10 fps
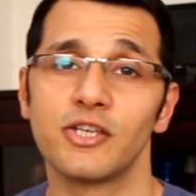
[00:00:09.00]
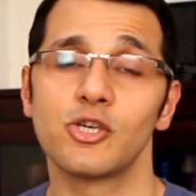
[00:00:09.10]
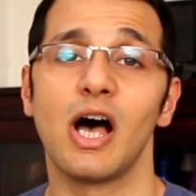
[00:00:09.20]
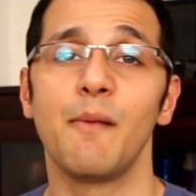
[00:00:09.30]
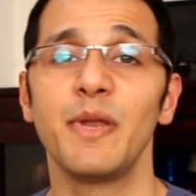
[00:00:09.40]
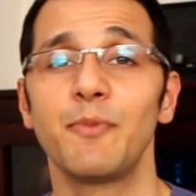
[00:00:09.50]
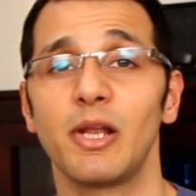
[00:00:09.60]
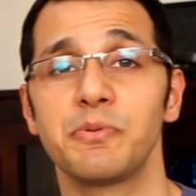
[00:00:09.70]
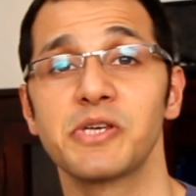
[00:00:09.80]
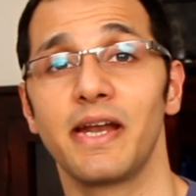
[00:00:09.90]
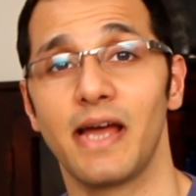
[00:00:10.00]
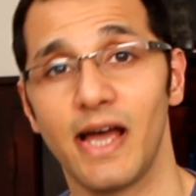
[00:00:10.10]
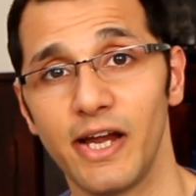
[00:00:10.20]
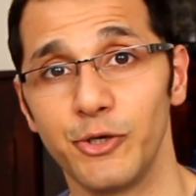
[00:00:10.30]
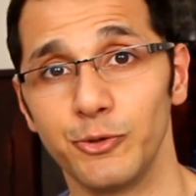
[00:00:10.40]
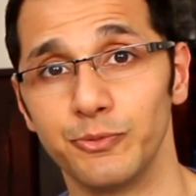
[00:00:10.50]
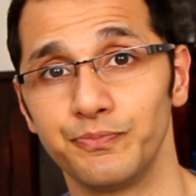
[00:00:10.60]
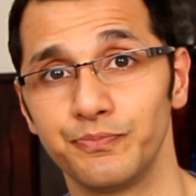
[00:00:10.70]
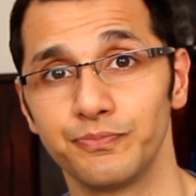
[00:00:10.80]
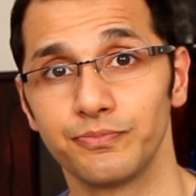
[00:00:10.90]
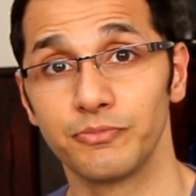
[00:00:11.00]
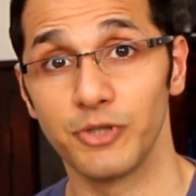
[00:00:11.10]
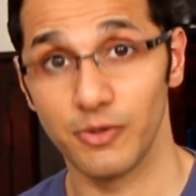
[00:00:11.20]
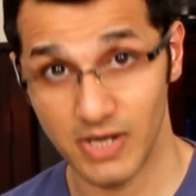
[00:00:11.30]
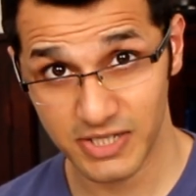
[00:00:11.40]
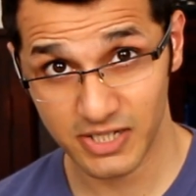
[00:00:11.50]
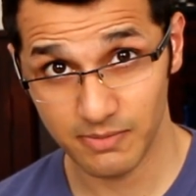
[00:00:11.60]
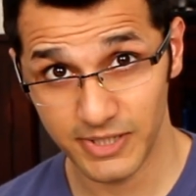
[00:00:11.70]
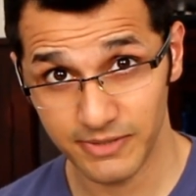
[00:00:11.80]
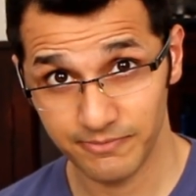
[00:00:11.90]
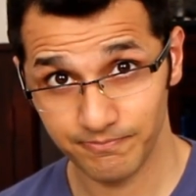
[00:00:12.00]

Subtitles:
Okay, so how many pull-ups can I do? You're asking me?